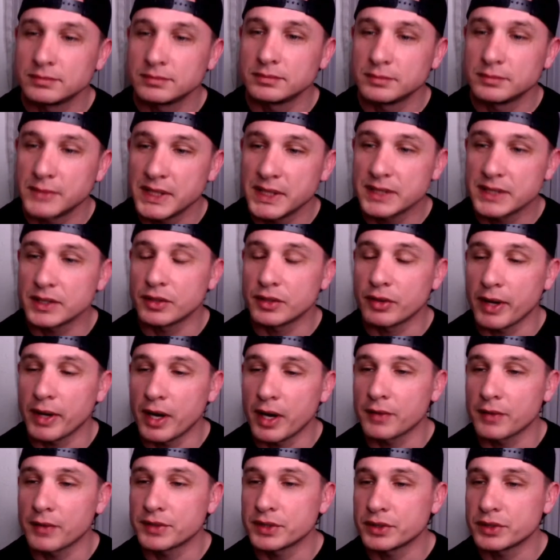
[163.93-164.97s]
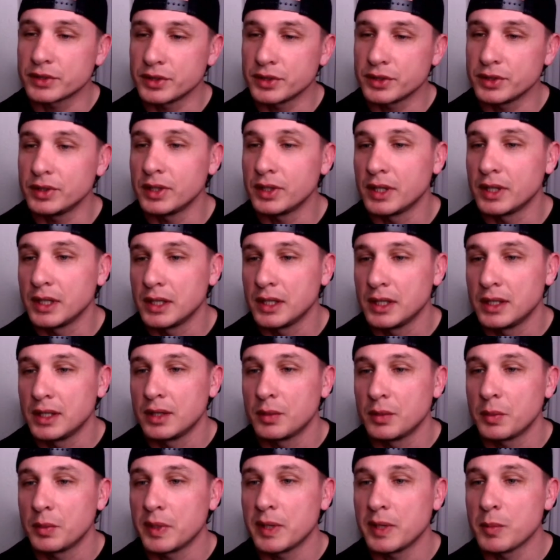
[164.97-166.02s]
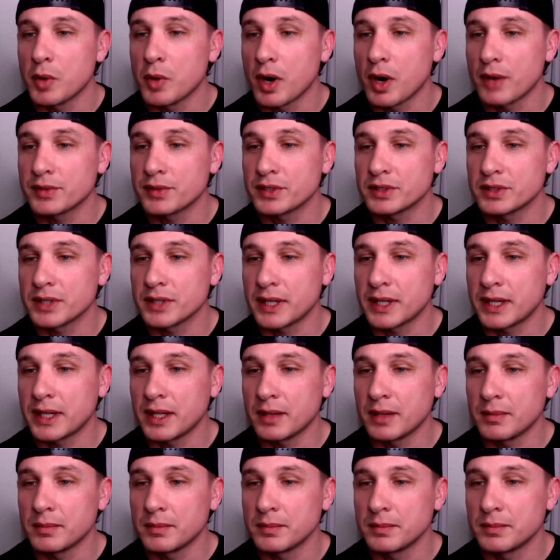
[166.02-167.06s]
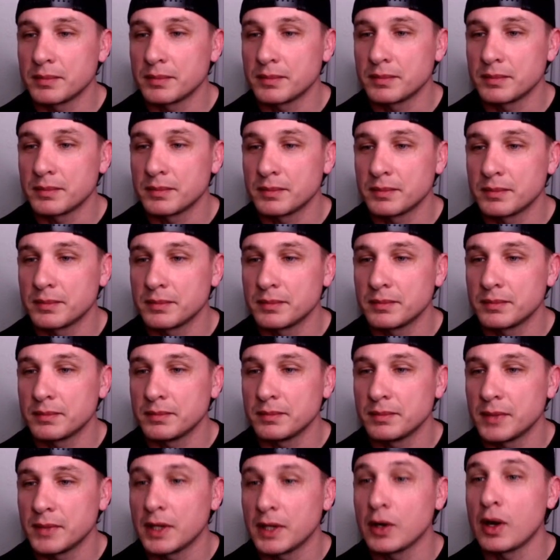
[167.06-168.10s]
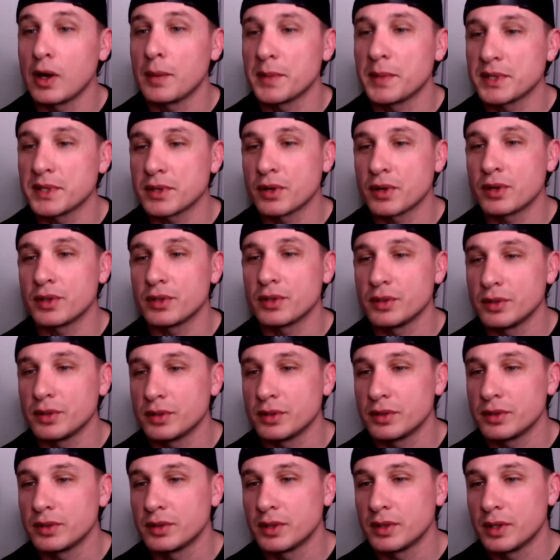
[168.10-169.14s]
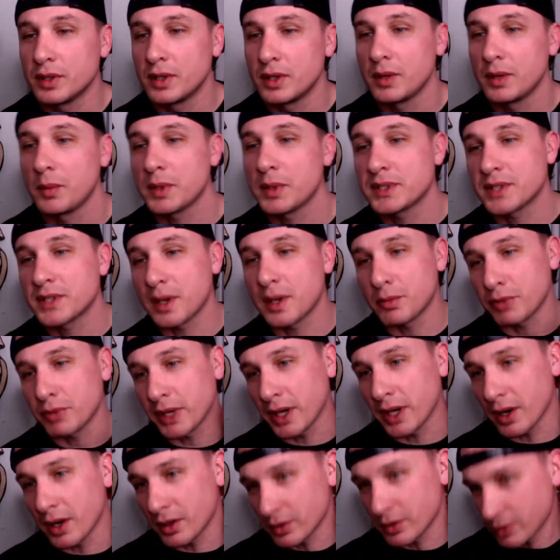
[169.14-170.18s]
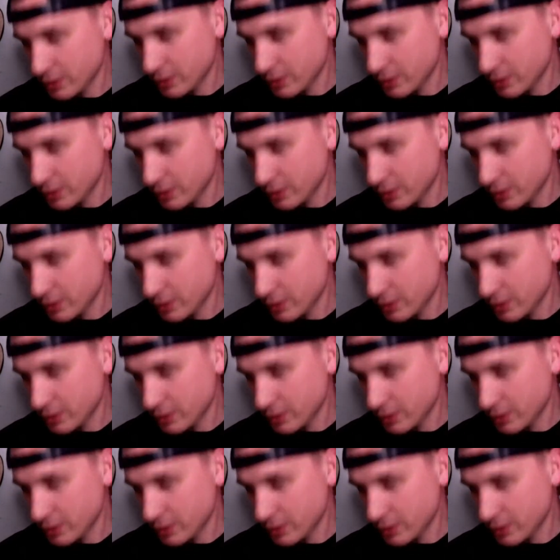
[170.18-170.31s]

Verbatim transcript: He's a great officer, too. We need more officers like him. Hello, Miss Honu. What's up, Reno?